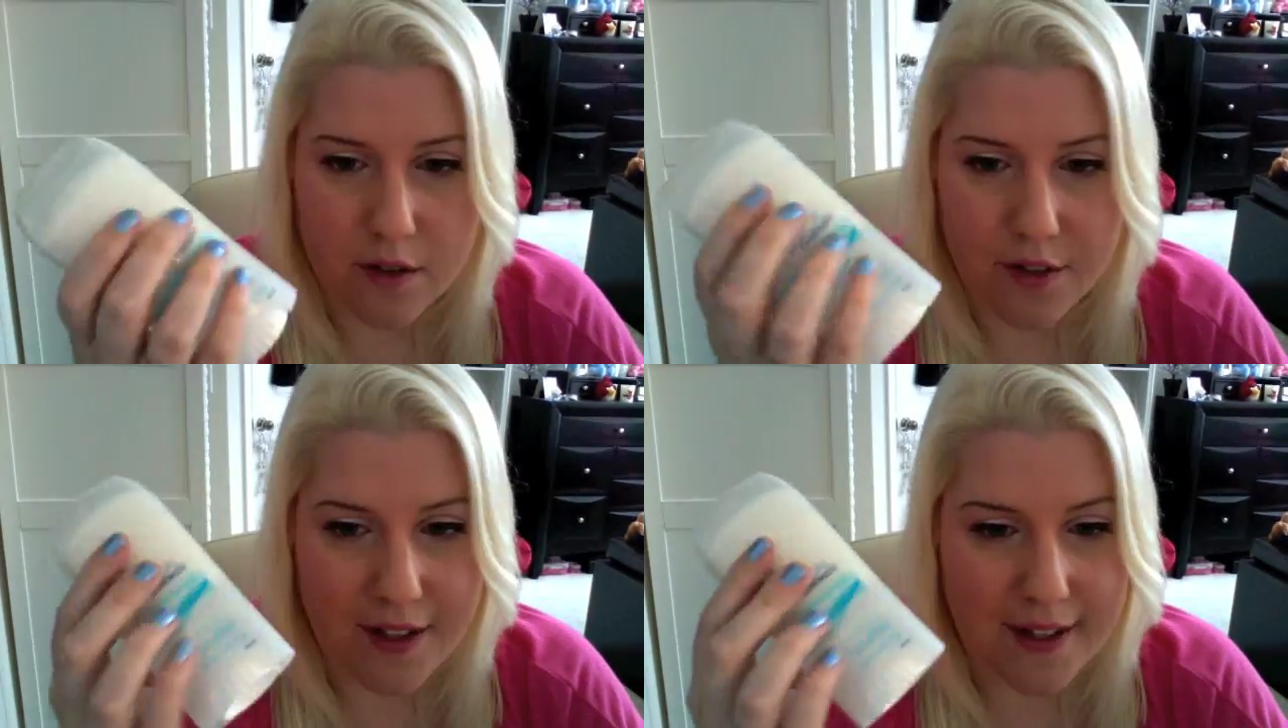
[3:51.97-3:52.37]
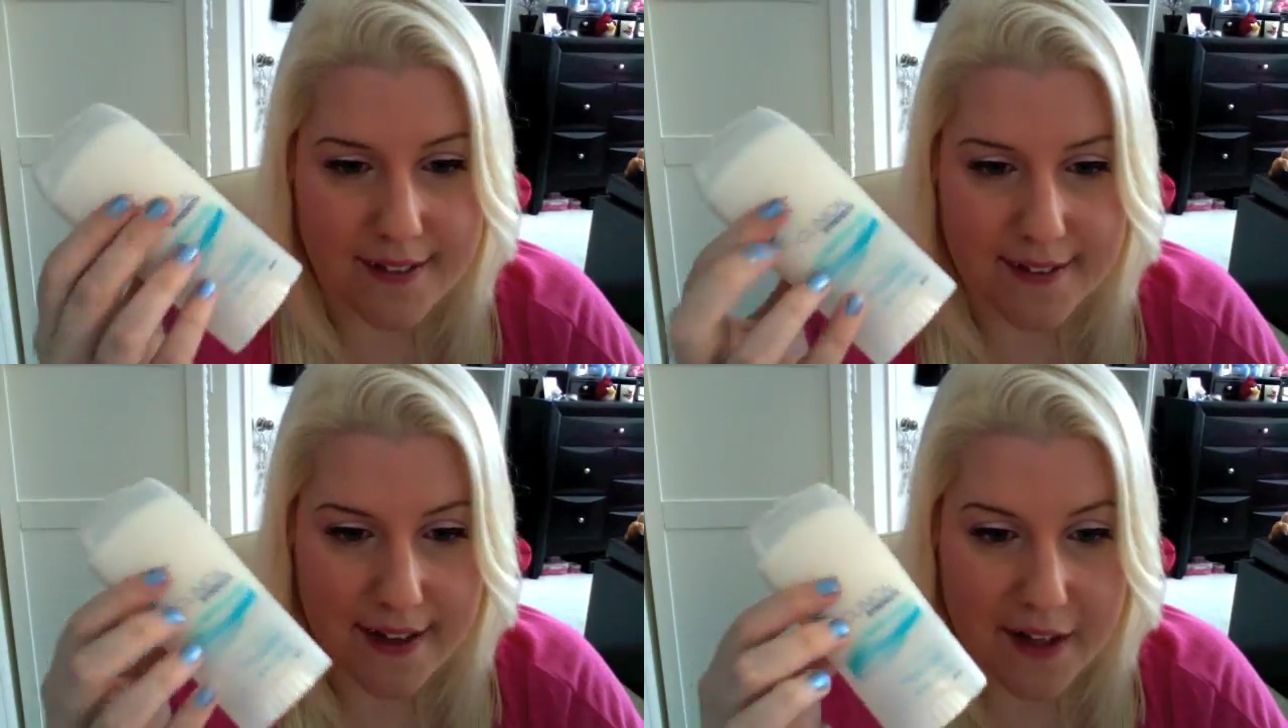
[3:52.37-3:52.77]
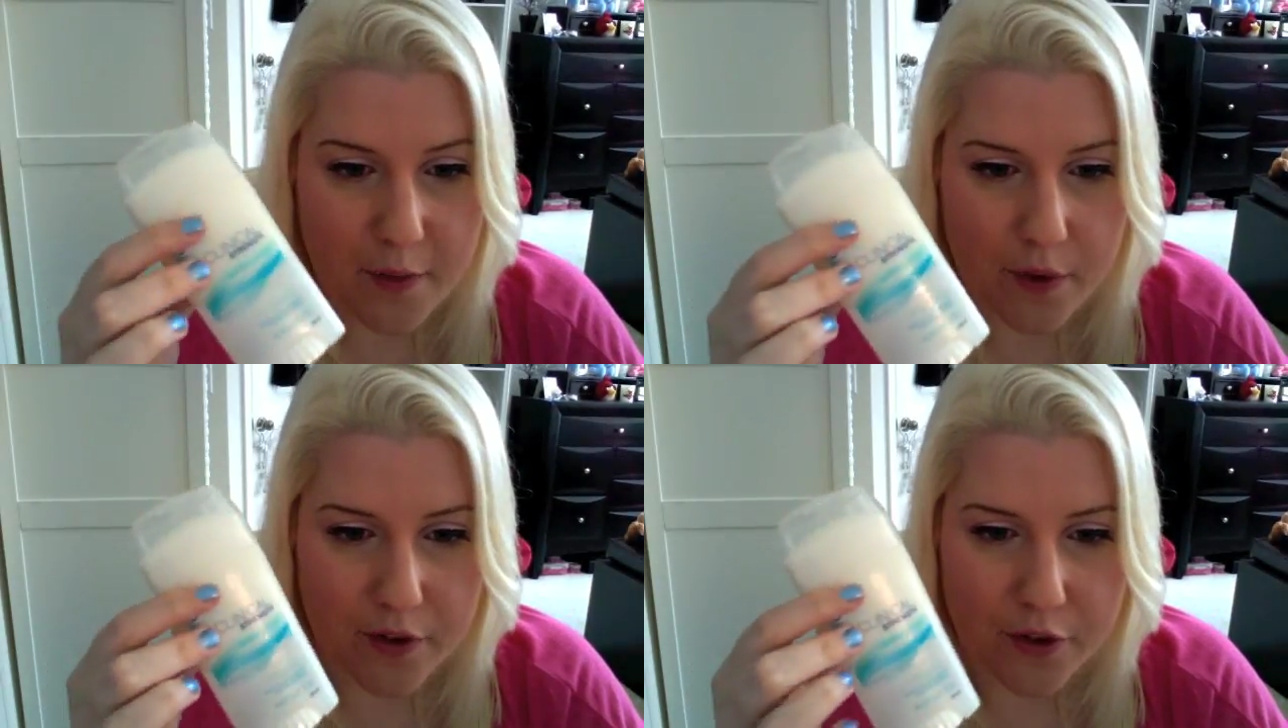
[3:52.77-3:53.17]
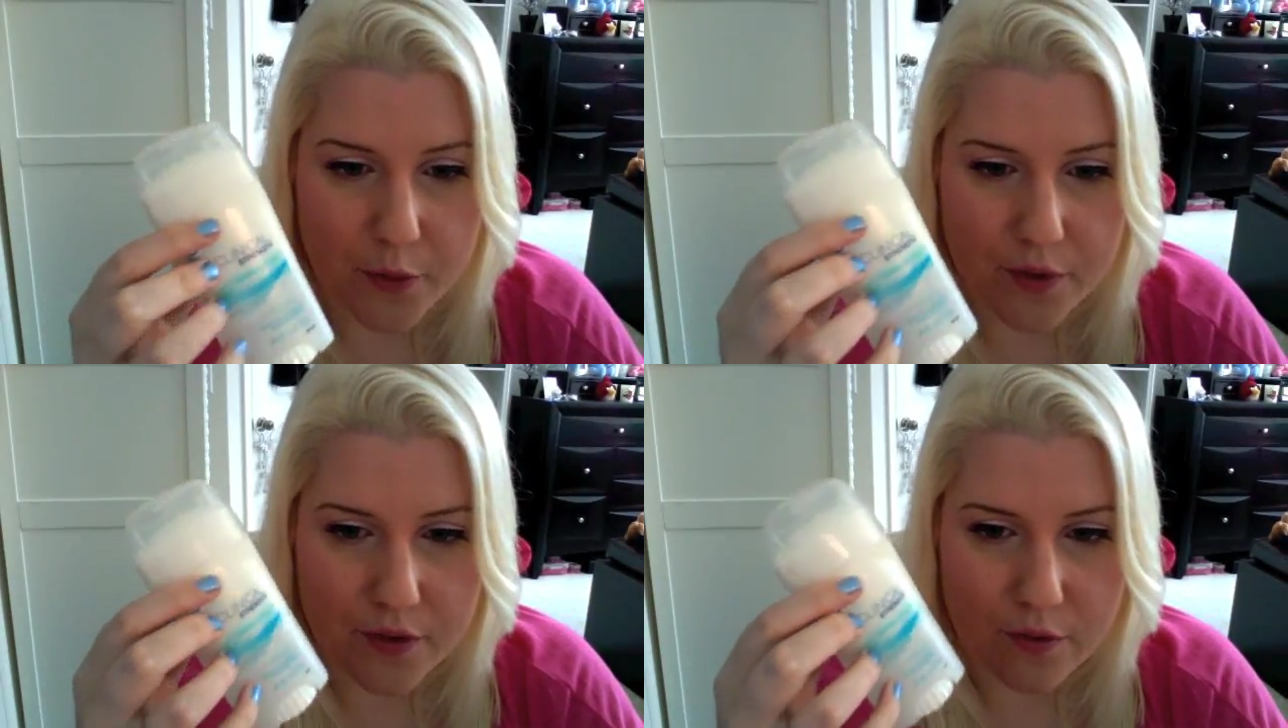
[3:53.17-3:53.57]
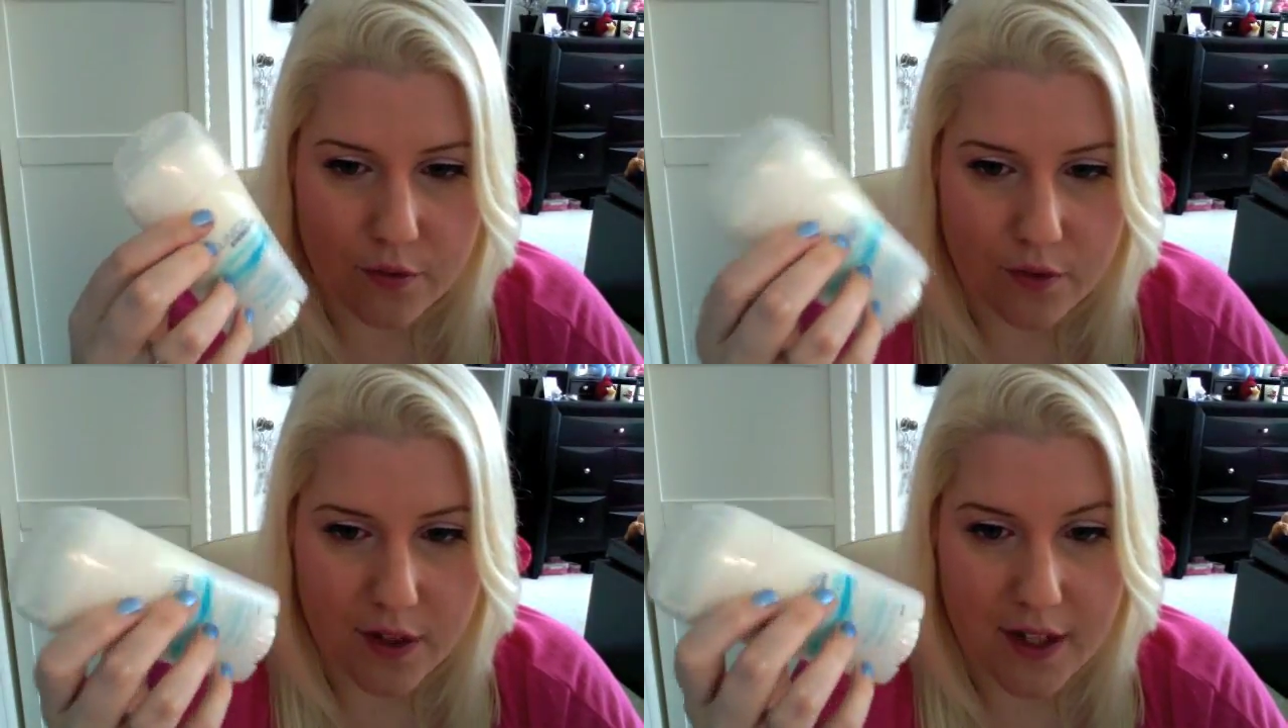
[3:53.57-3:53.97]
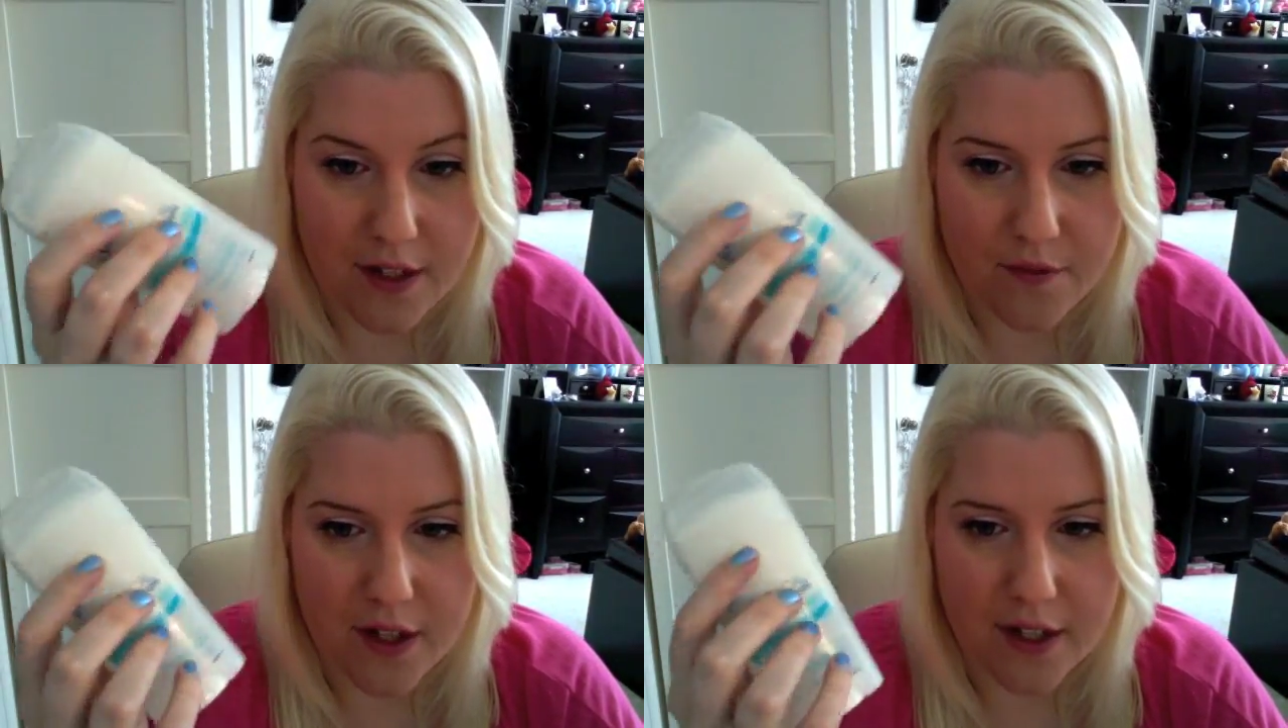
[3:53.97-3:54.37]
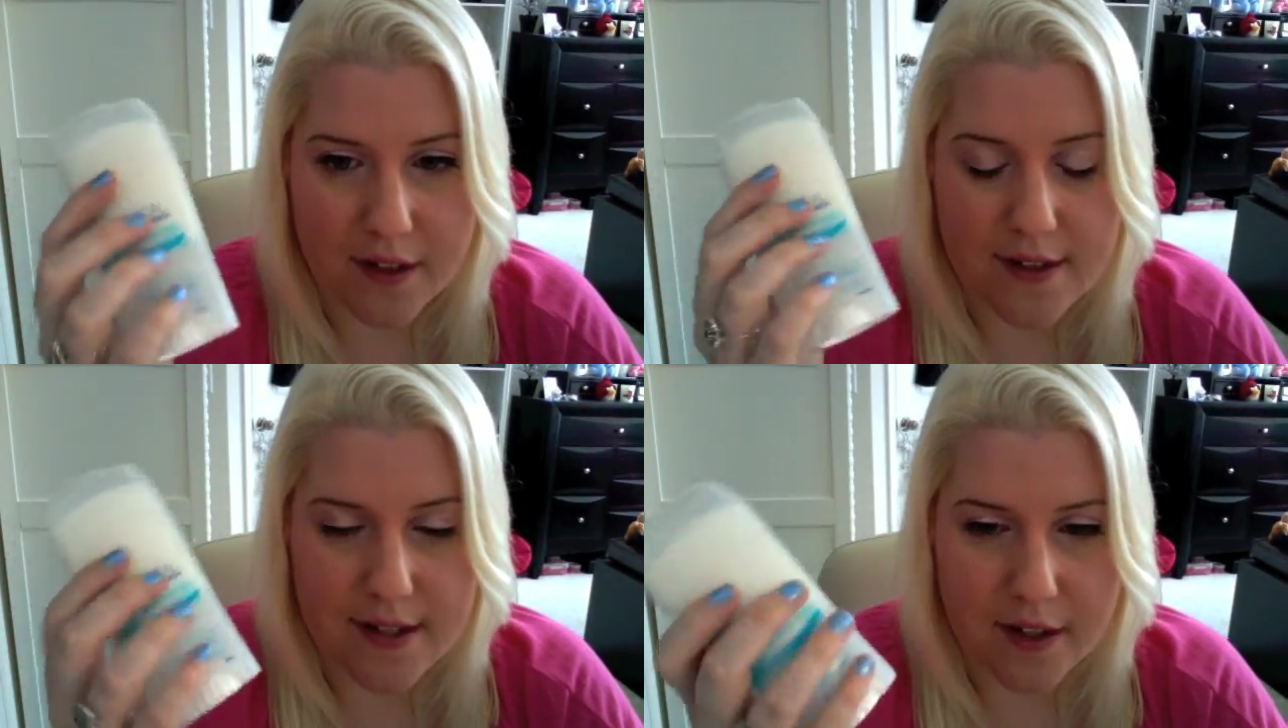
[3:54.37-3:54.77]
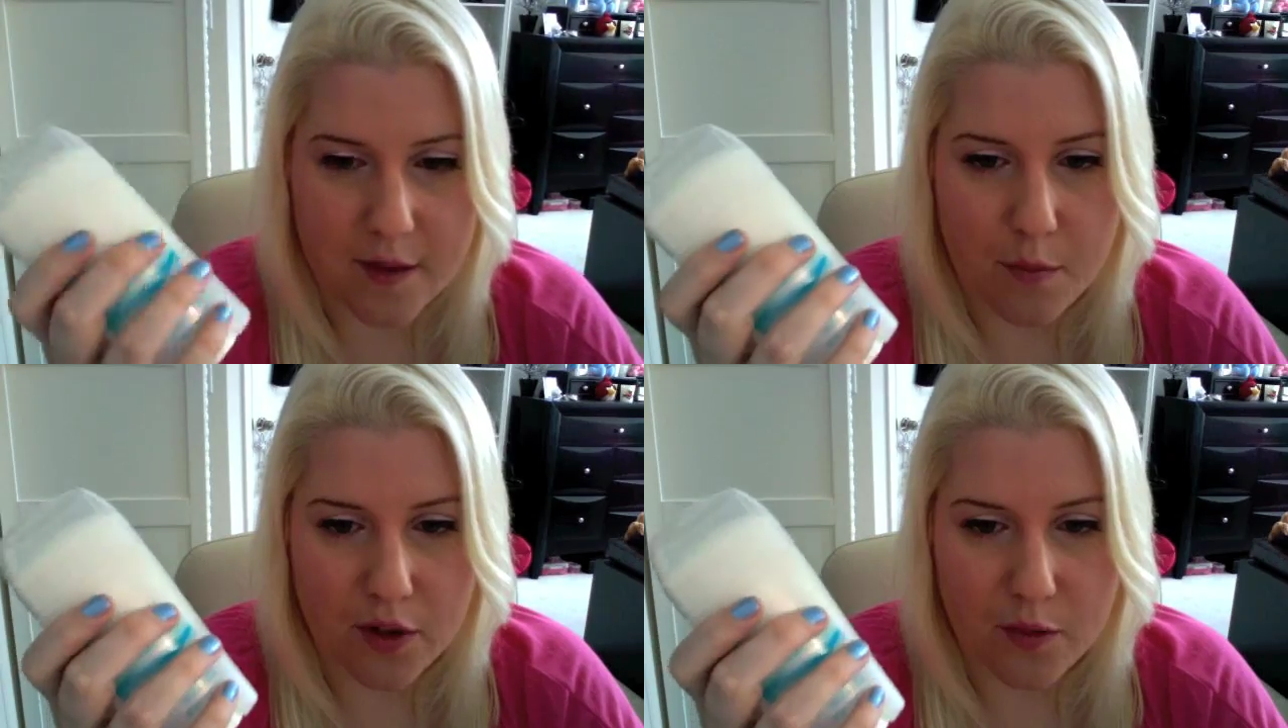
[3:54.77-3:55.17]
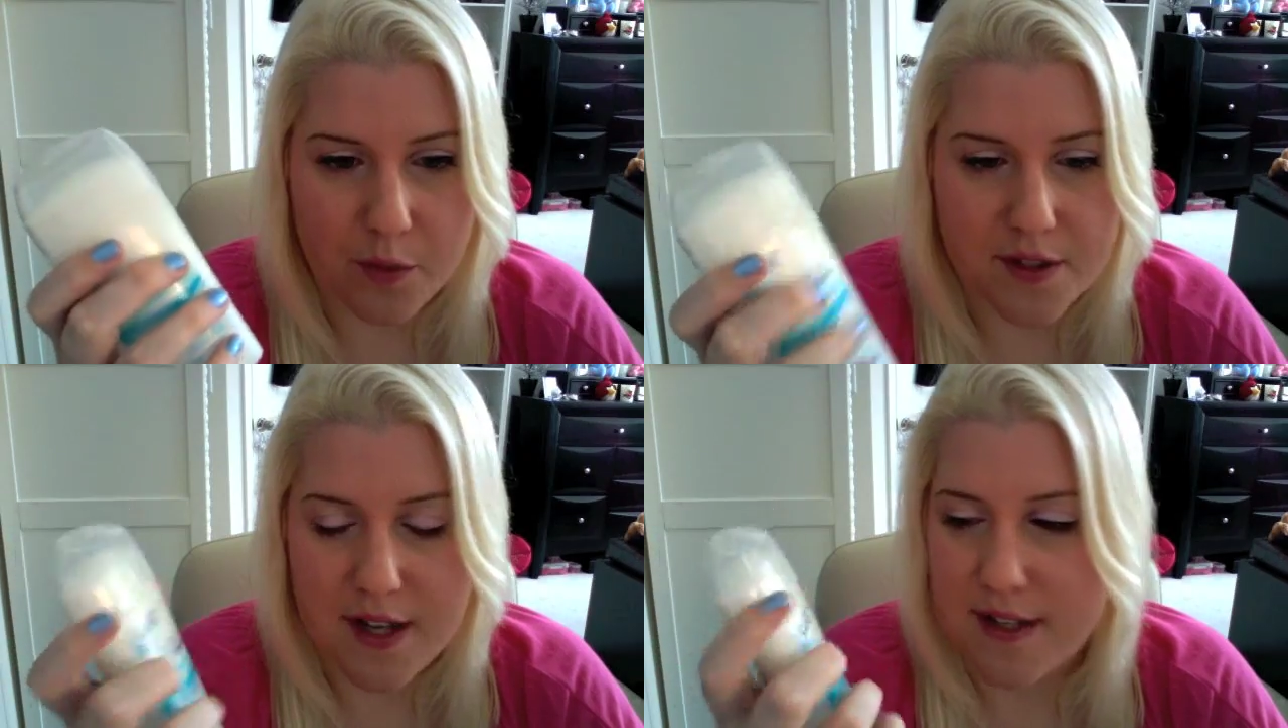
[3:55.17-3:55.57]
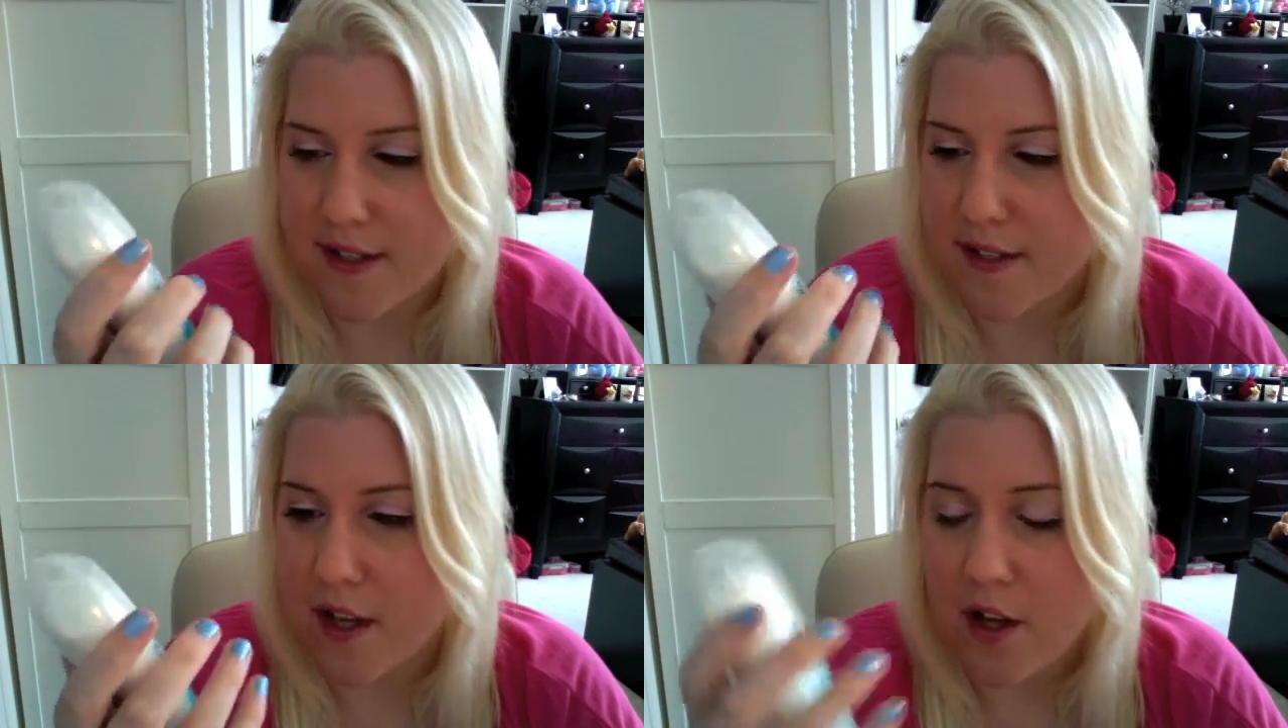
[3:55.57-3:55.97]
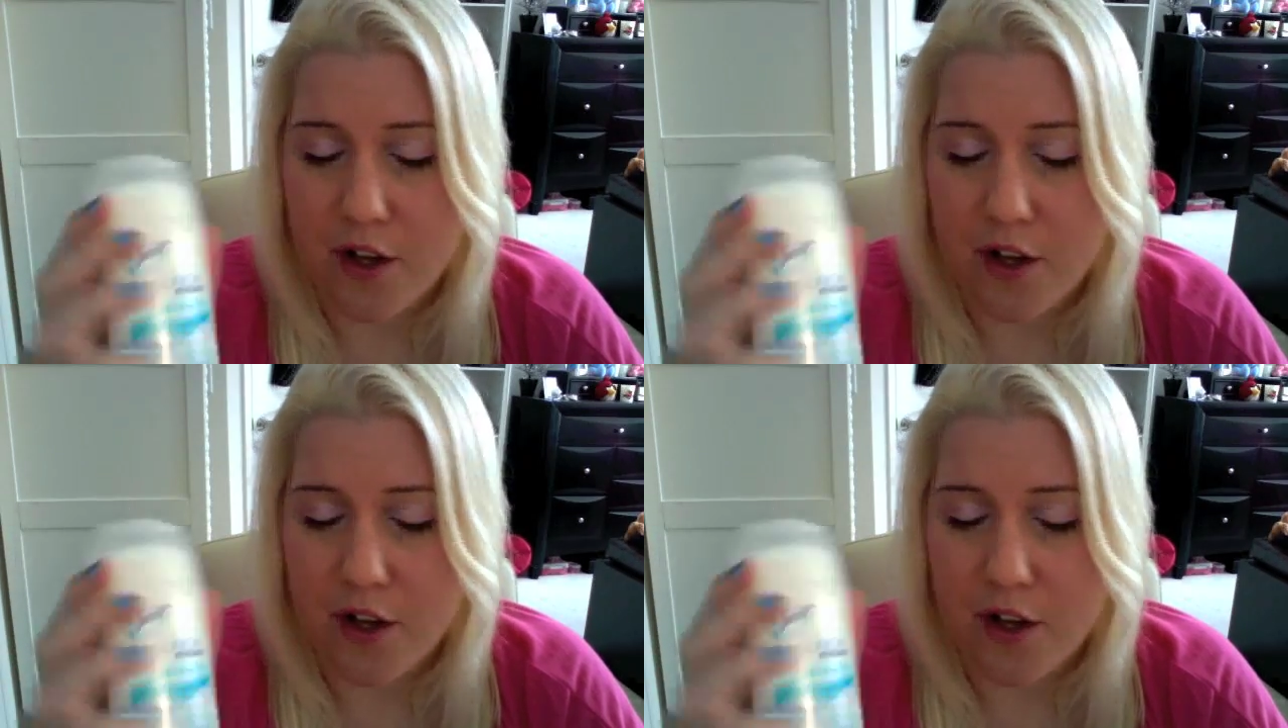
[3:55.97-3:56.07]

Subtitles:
You can get this anywhere too. It's really convenient. They sell it in multiple sizes.